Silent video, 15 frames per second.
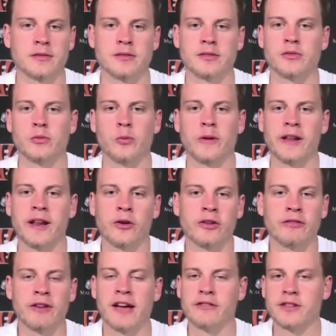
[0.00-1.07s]
We don't
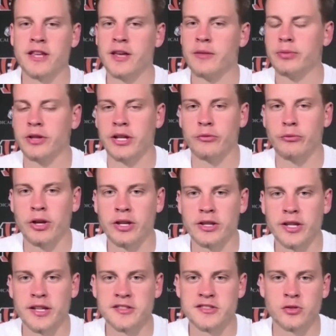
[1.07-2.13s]
even have a game plan ready yet.